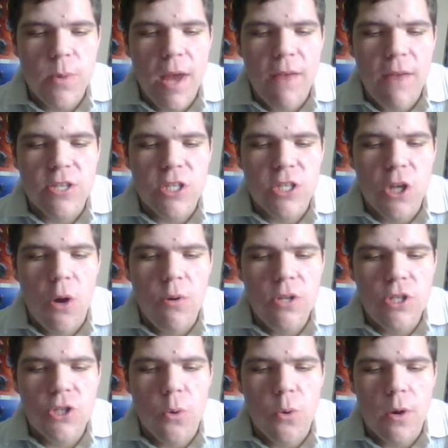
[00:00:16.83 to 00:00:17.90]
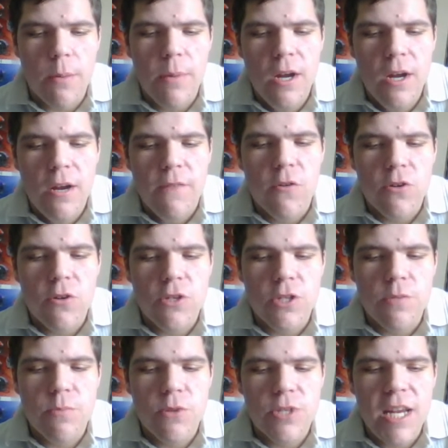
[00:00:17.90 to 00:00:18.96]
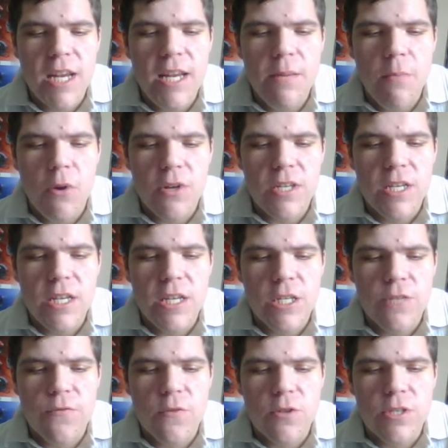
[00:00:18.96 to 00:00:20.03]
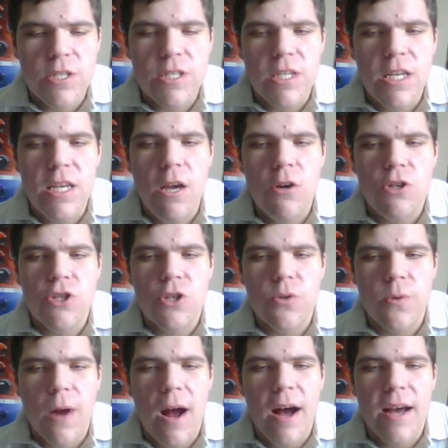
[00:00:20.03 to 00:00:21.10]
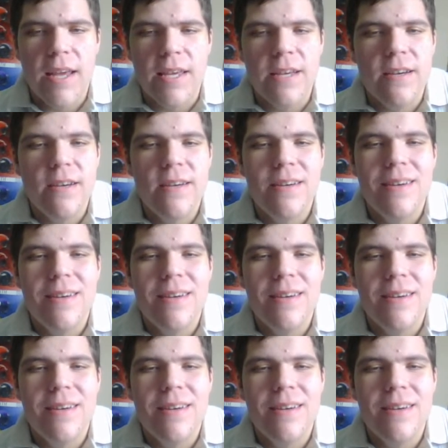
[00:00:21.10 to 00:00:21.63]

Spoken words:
We have is Toni Storm versus Mercedes Martinez versus Io Shirai.